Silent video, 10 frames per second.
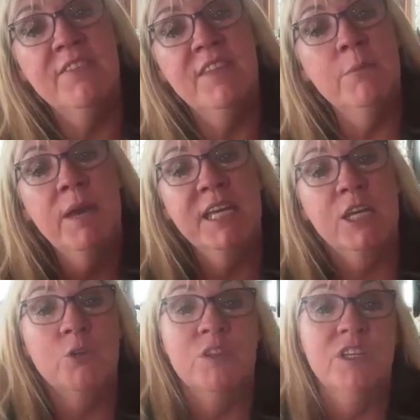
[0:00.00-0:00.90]
and they may
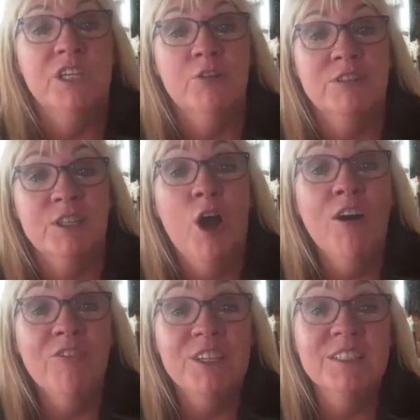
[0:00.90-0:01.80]
go to the nearest
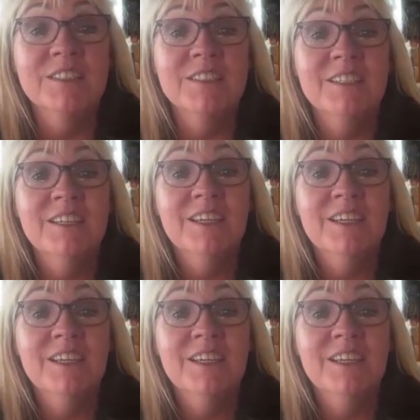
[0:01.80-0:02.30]
office